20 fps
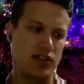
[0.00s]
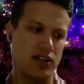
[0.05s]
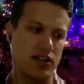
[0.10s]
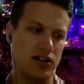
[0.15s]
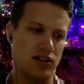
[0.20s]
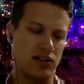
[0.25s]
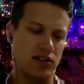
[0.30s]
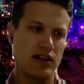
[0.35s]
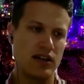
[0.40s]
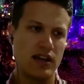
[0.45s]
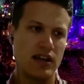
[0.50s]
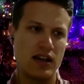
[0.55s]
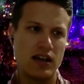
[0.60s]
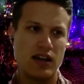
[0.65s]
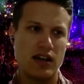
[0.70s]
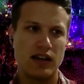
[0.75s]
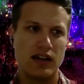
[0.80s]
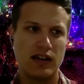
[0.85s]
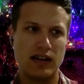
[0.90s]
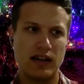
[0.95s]
year,
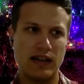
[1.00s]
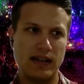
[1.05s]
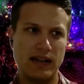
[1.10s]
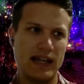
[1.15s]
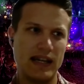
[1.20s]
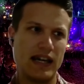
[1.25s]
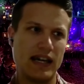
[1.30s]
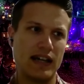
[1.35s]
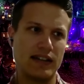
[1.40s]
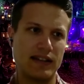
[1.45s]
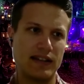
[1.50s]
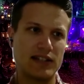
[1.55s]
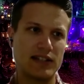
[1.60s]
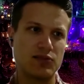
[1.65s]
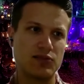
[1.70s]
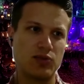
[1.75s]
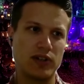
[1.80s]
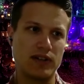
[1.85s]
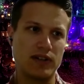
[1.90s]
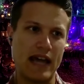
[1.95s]
yeah,
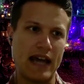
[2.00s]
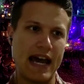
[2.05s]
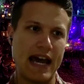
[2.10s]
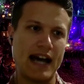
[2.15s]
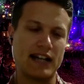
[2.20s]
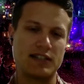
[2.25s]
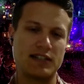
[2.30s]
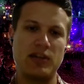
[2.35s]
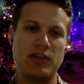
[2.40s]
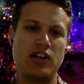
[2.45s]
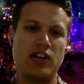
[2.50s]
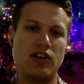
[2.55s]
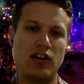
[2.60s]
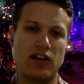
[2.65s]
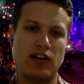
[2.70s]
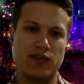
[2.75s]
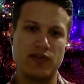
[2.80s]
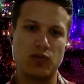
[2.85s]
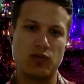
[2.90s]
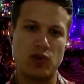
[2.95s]
that's what hacks me
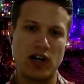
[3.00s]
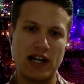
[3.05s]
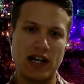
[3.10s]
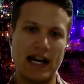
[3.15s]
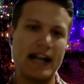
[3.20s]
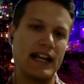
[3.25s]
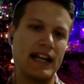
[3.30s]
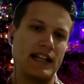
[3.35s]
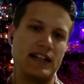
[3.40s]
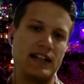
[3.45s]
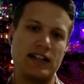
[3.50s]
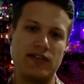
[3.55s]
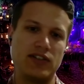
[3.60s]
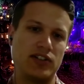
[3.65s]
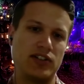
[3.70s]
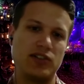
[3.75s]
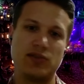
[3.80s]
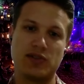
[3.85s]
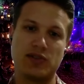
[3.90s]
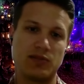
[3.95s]
off and why I didn't
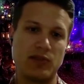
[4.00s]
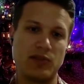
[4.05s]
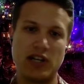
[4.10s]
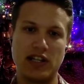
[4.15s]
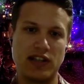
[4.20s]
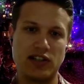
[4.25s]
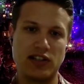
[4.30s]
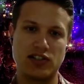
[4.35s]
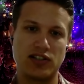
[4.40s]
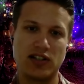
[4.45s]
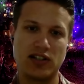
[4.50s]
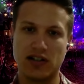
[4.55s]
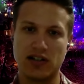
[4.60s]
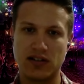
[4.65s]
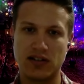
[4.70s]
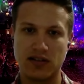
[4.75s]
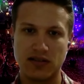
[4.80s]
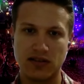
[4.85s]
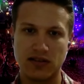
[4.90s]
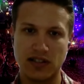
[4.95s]
even do as many this year